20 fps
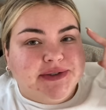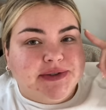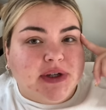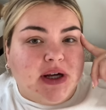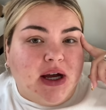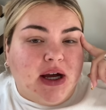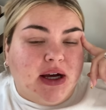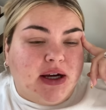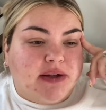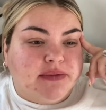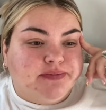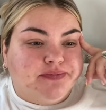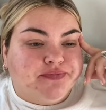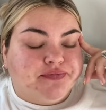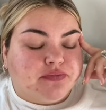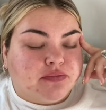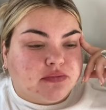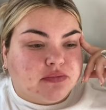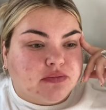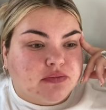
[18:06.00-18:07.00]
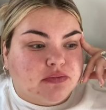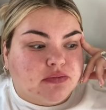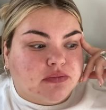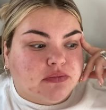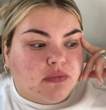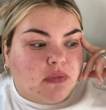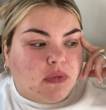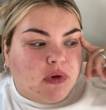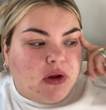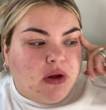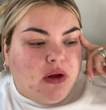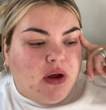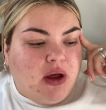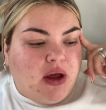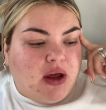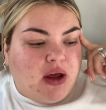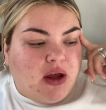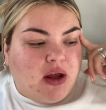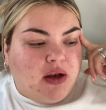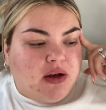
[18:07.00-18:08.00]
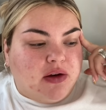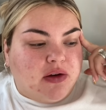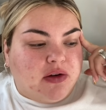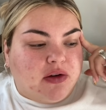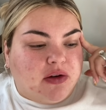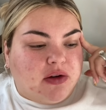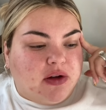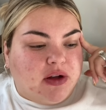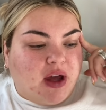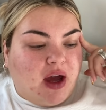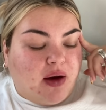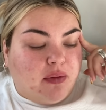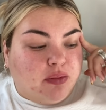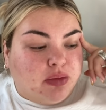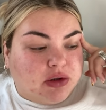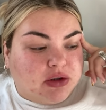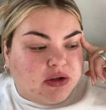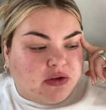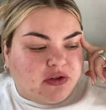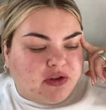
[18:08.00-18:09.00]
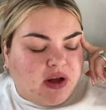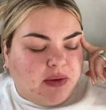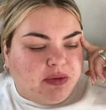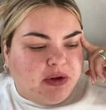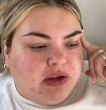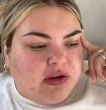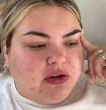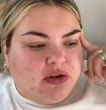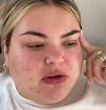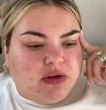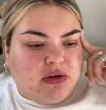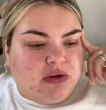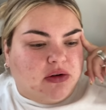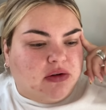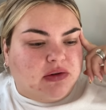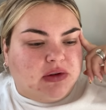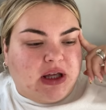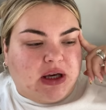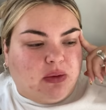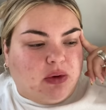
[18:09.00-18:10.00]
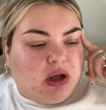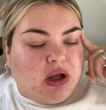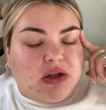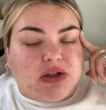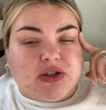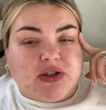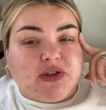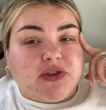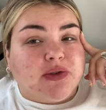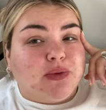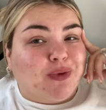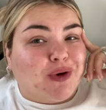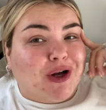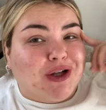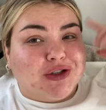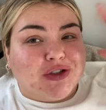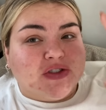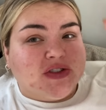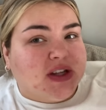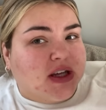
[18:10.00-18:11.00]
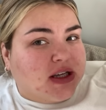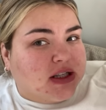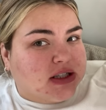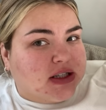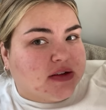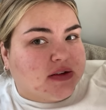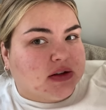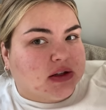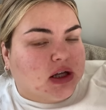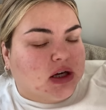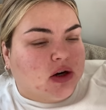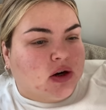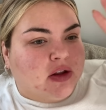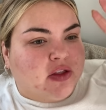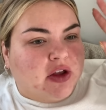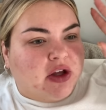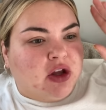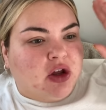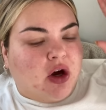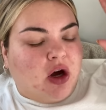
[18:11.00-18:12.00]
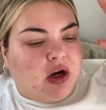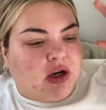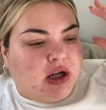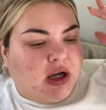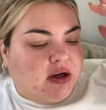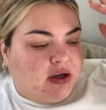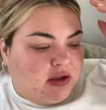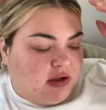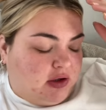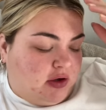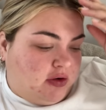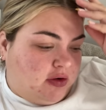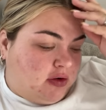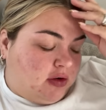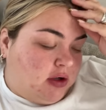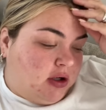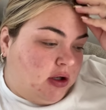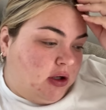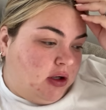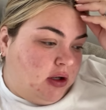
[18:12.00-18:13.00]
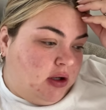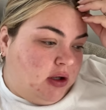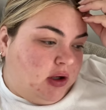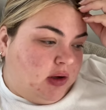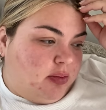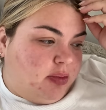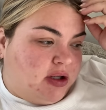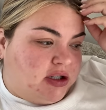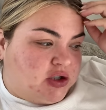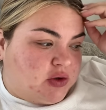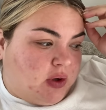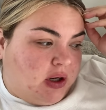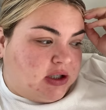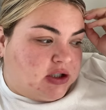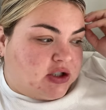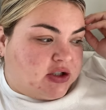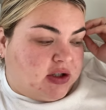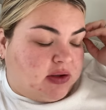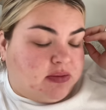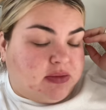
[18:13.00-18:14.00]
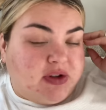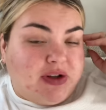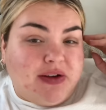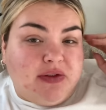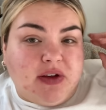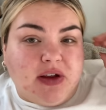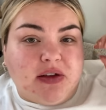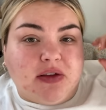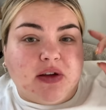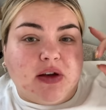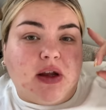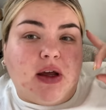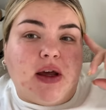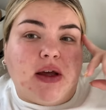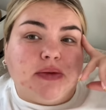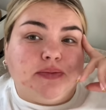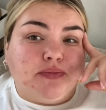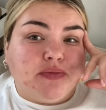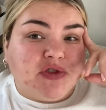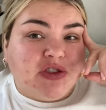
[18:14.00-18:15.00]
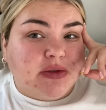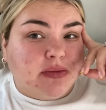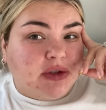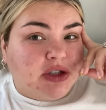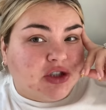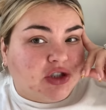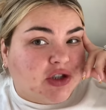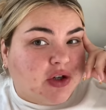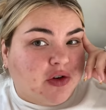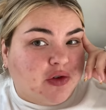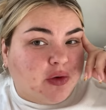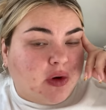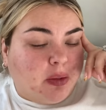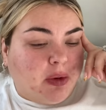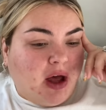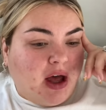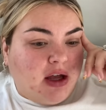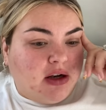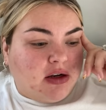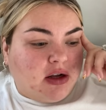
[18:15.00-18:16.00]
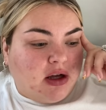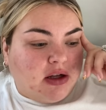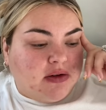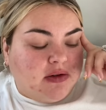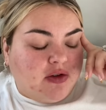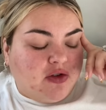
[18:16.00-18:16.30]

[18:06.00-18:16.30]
Um, and yeah, Bruno slept in too. Like we all just, we're all just taking it slow. I think Yara and I are gonna just binge watch some TV today. Some of the shows we're behind on.